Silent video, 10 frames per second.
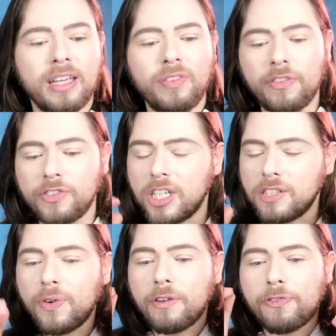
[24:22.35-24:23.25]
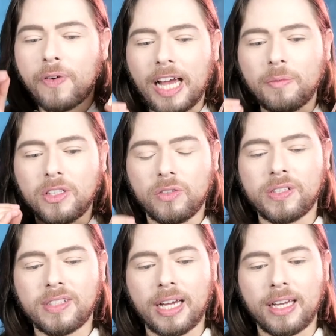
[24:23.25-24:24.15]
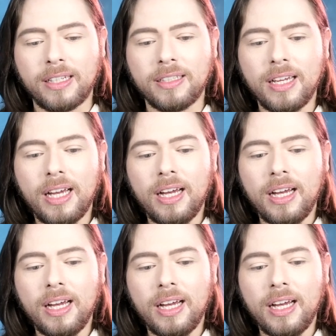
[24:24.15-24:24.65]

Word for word: Even if just for a fragment of a second,